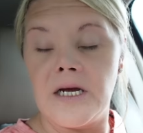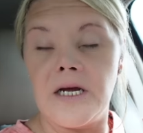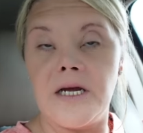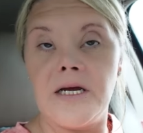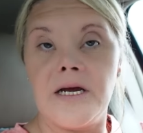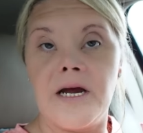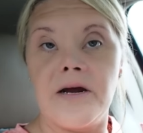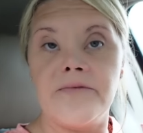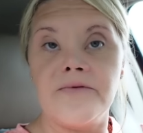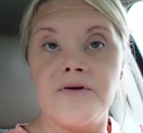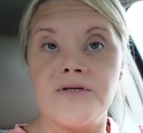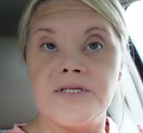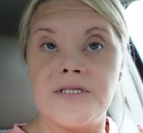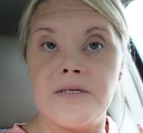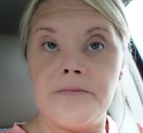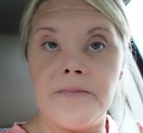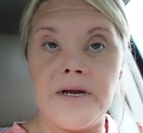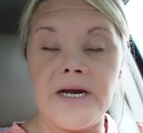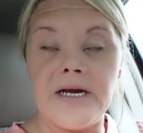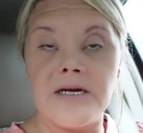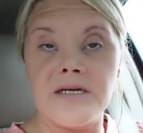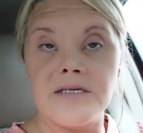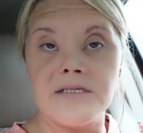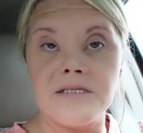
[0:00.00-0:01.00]
He gave her some
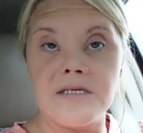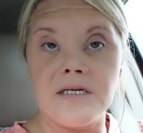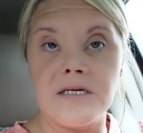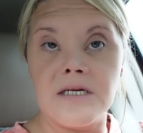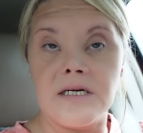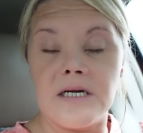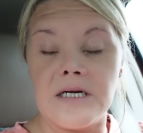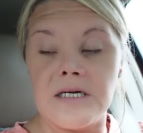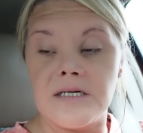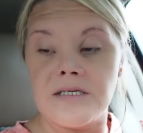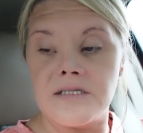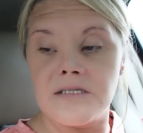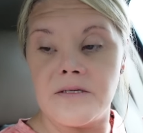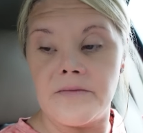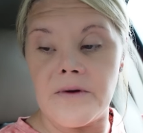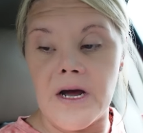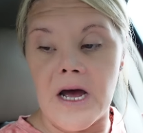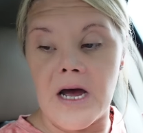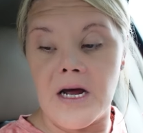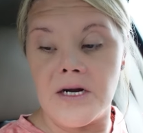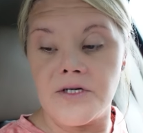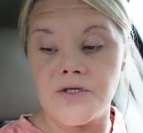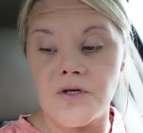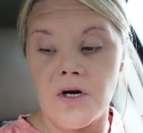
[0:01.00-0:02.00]
medicine and some
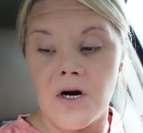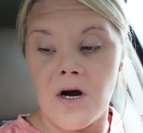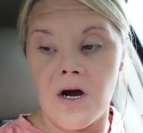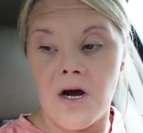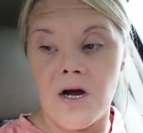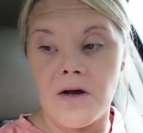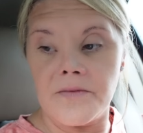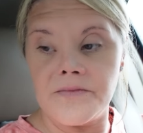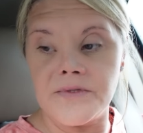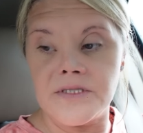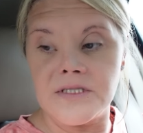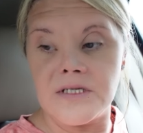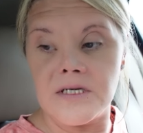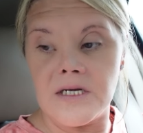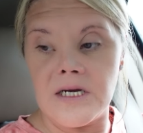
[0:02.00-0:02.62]
eye drops,